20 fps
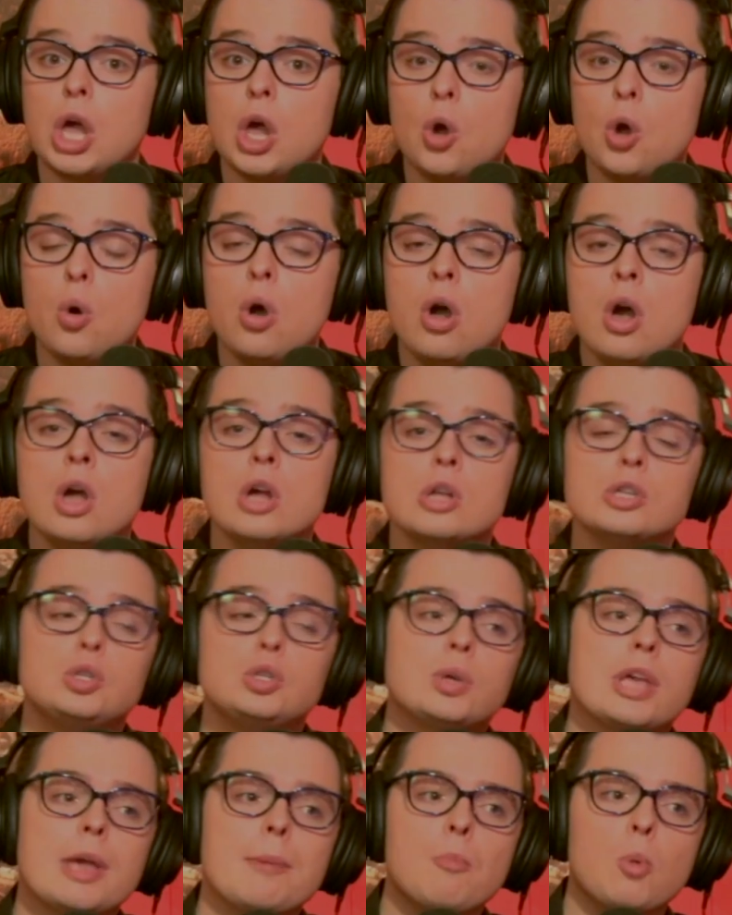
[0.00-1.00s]
go
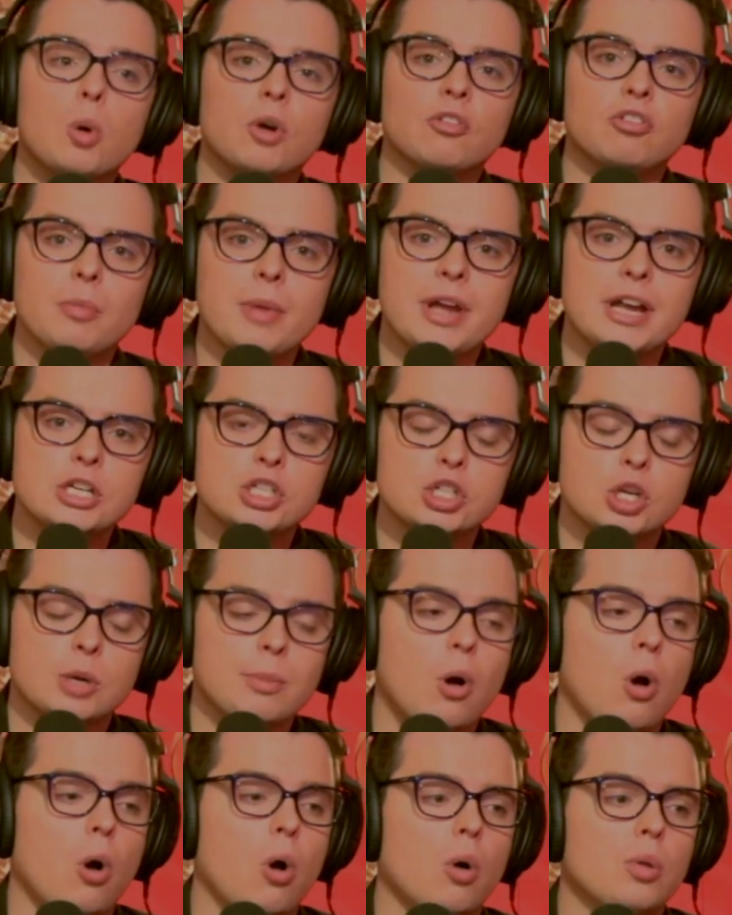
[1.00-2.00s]
to get more information
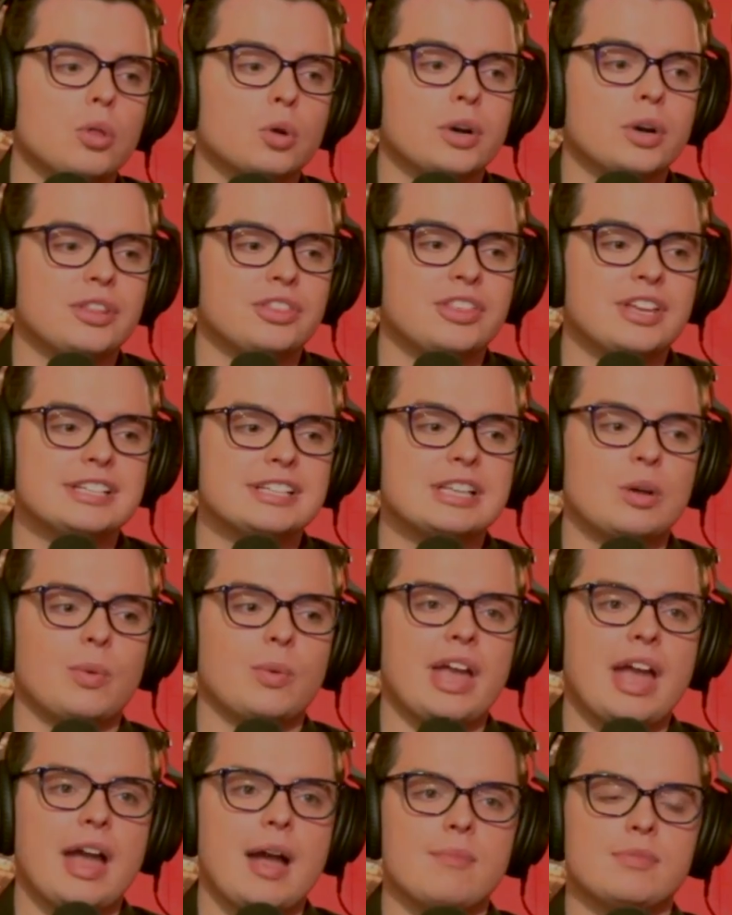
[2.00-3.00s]
about all the great things that
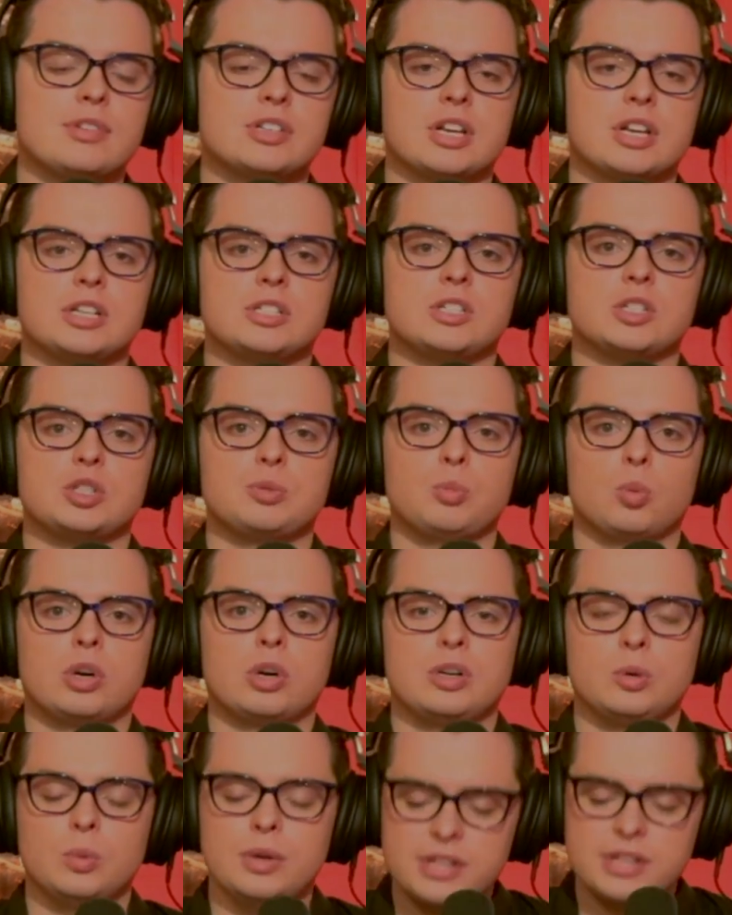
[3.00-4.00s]
we have discussed this
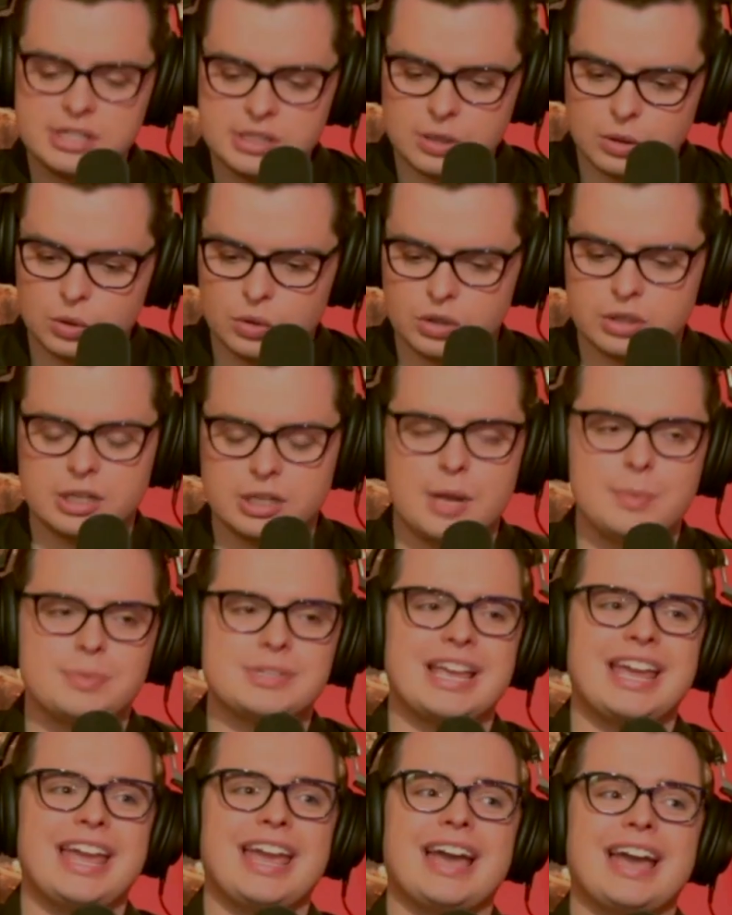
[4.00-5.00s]
morning with the solar
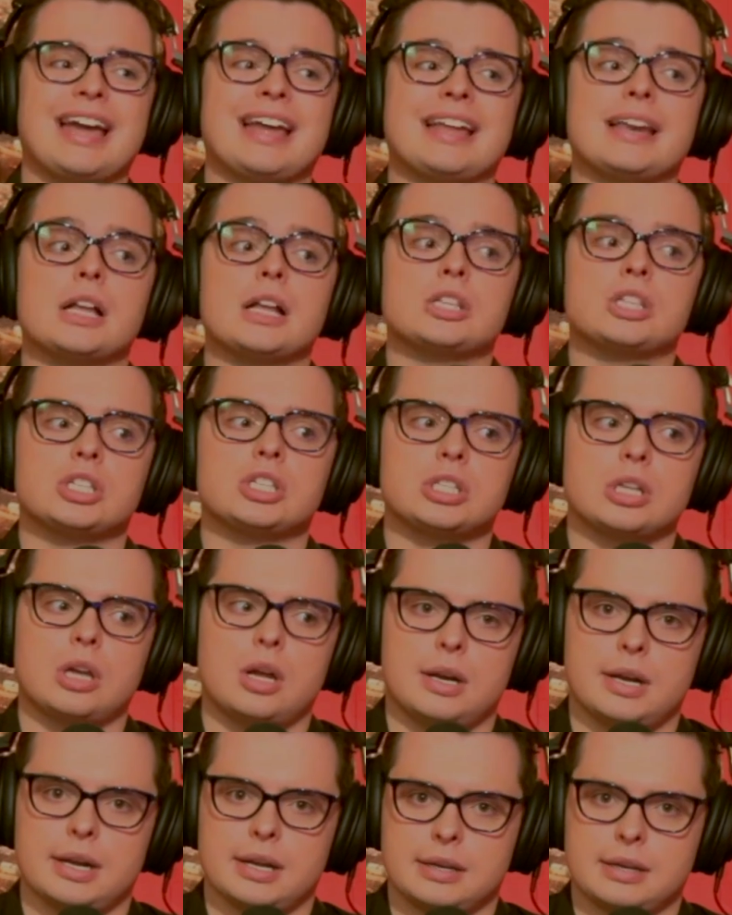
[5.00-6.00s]
eclipse and
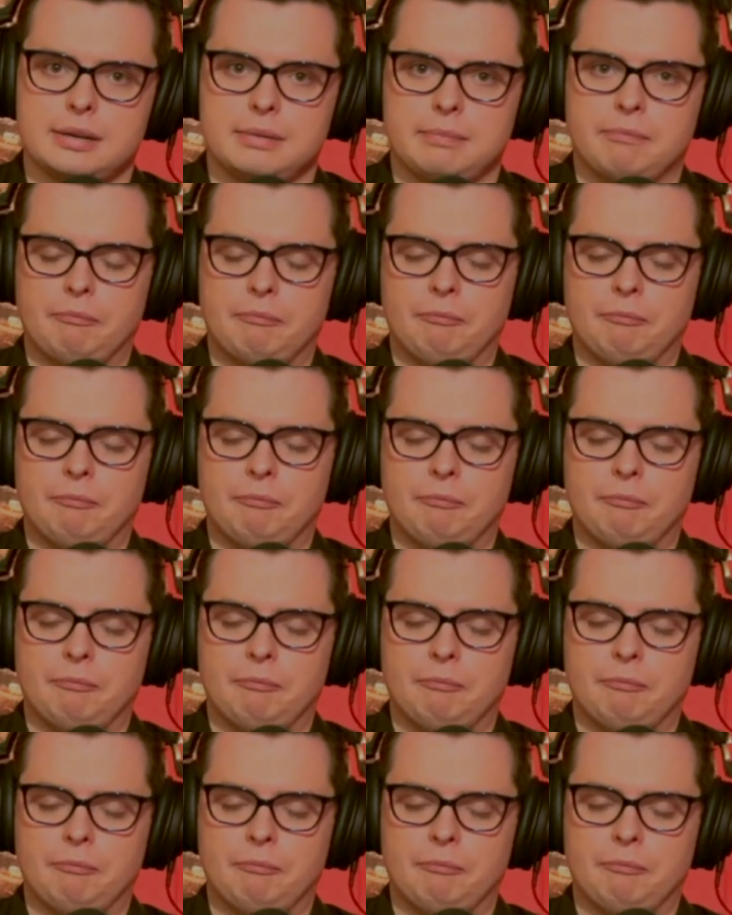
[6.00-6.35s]
Sonic.